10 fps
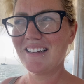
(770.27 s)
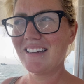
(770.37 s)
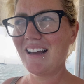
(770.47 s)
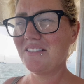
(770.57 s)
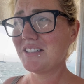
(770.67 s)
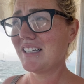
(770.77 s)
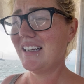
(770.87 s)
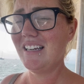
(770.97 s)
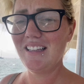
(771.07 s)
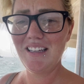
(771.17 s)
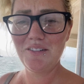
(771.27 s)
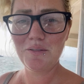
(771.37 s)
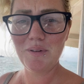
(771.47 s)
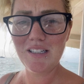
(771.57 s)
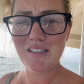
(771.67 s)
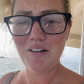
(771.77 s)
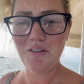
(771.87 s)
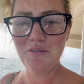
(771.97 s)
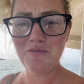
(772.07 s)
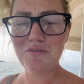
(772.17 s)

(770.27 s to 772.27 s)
I haven't done anything with myself.